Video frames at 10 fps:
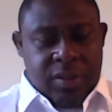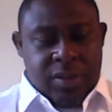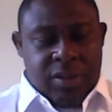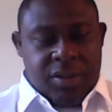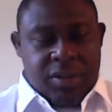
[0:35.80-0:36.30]

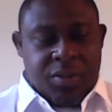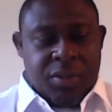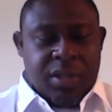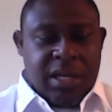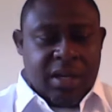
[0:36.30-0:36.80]
just so we
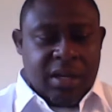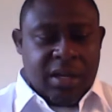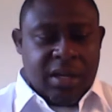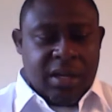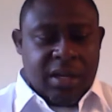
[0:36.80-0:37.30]
could get a
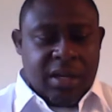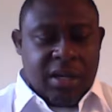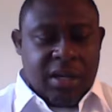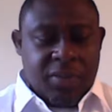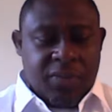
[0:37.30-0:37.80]

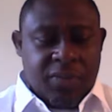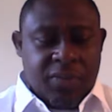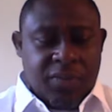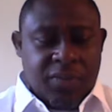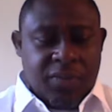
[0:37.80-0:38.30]
couple of
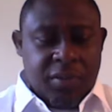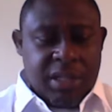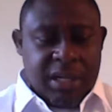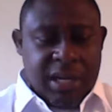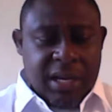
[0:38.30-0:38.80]
folks in the
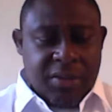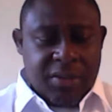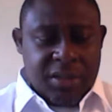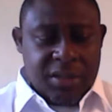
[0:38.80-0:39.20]
house.